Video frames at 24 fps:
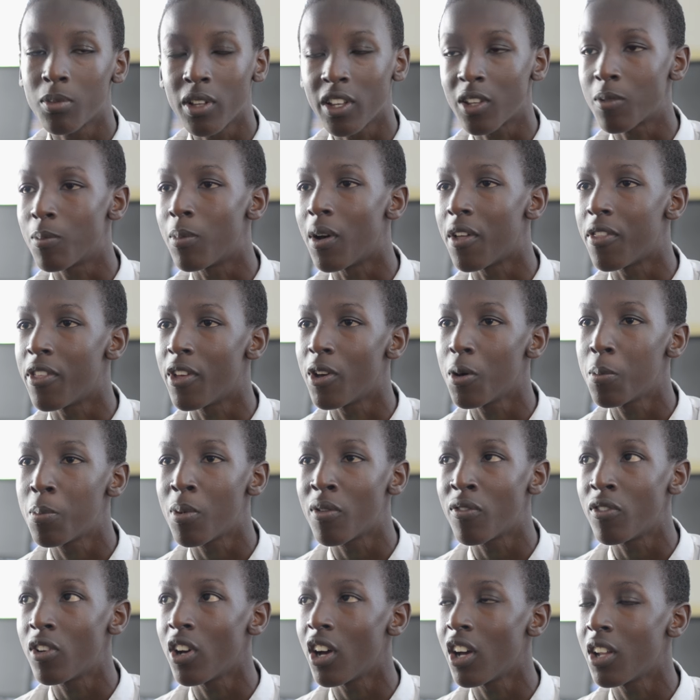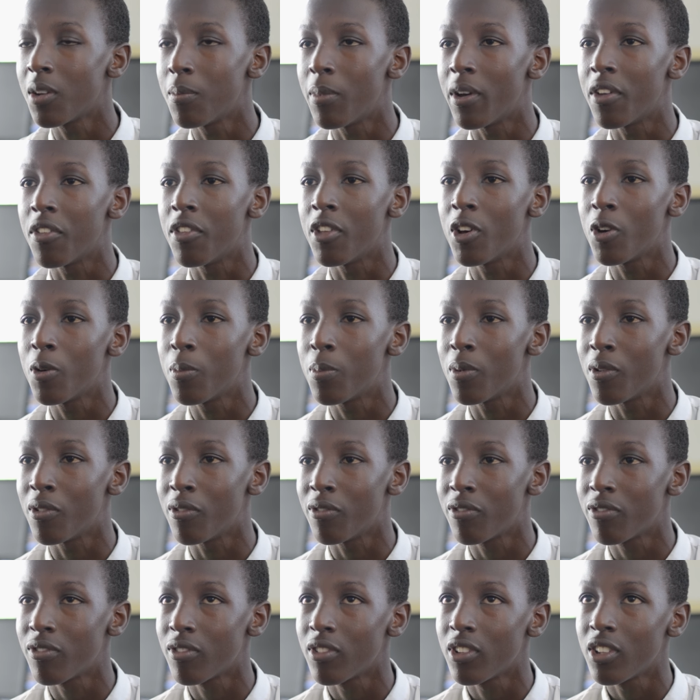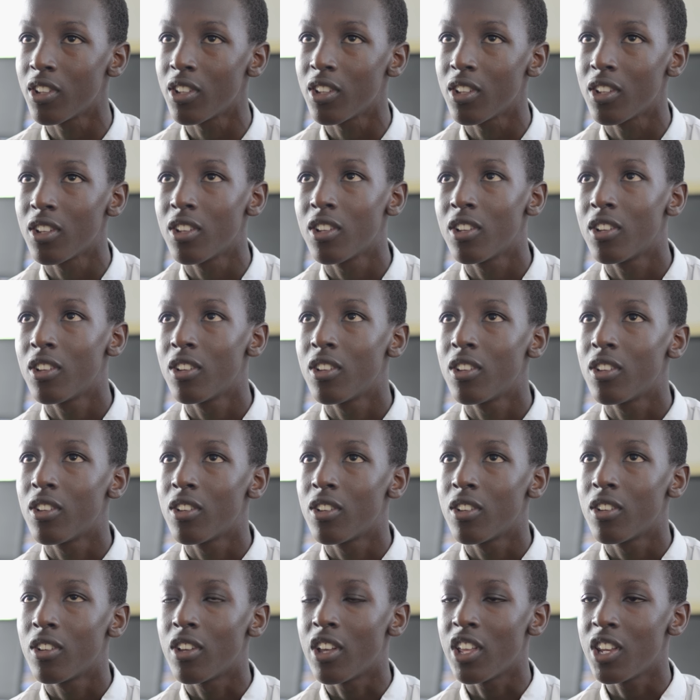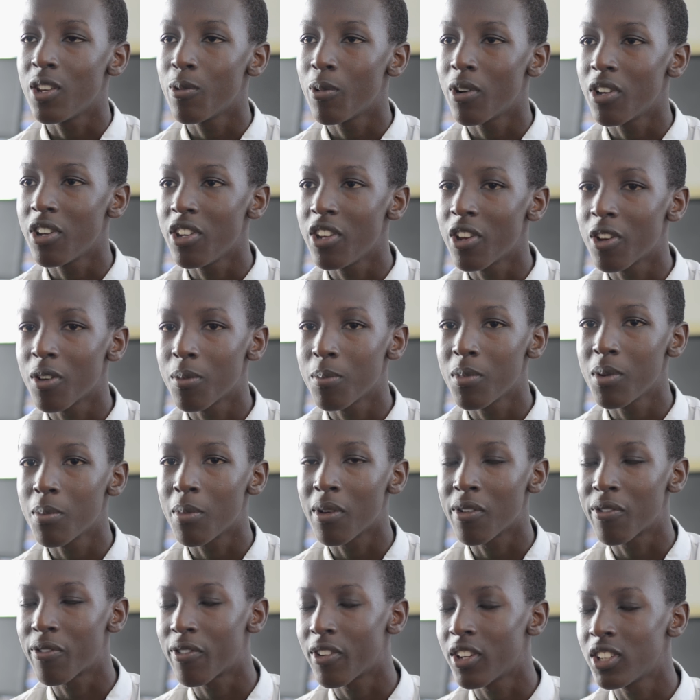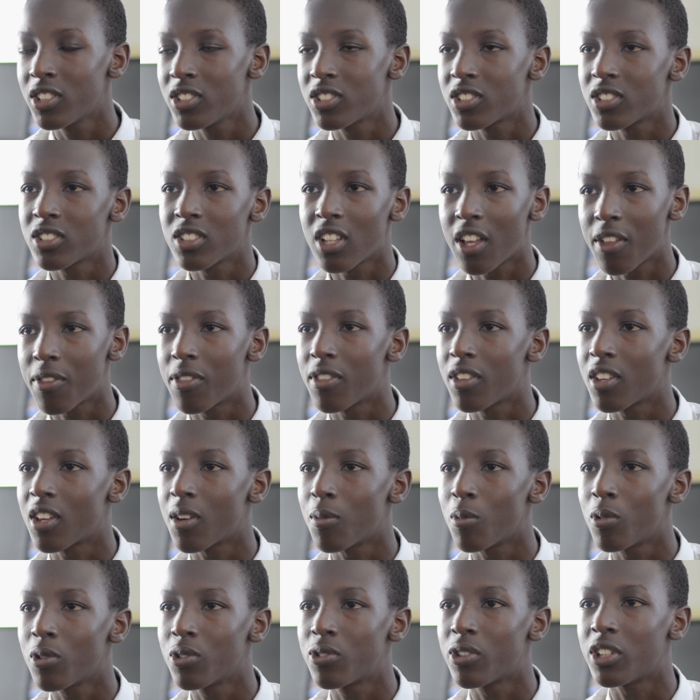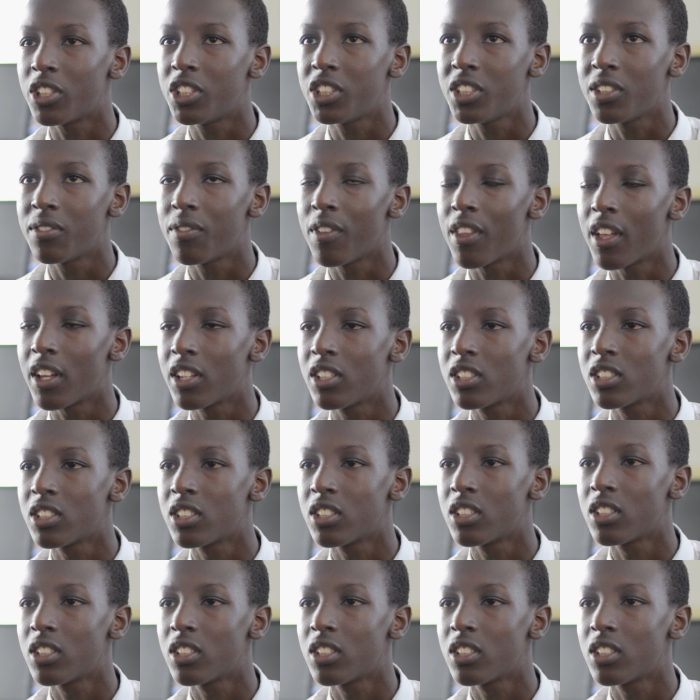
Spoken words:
like, by the help of God, by the help of anyone near me, my friends, I think I'm going to achieve that.